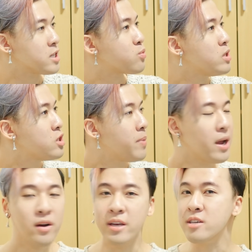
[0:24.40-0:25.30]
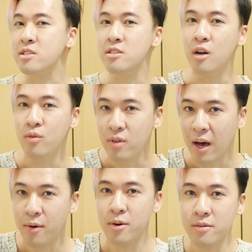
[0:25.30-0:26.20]
He is Winter Bear, he is Snow
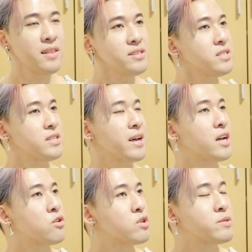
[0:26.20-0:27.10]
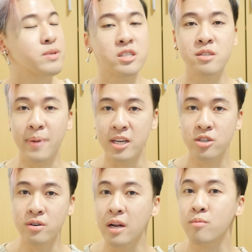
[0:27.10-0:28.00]
Flower. And this is like a Christmas
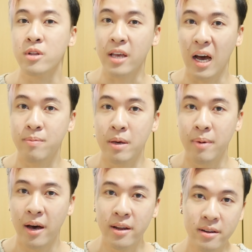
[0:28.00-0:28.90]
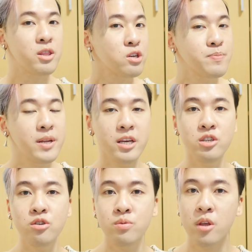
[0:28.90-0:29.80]
special and I'm really happy about it. But there's been
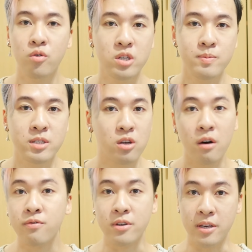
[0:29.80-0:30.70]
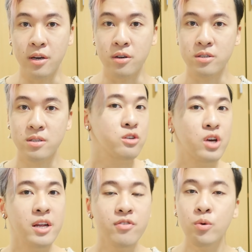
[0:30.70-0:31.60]
issues with a Christmas song for years, so I
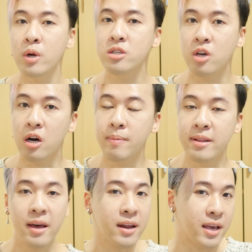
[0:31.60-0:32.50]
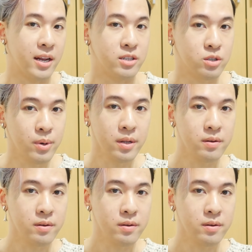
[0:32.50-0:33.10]
definitely wanted to talk about that and get into it.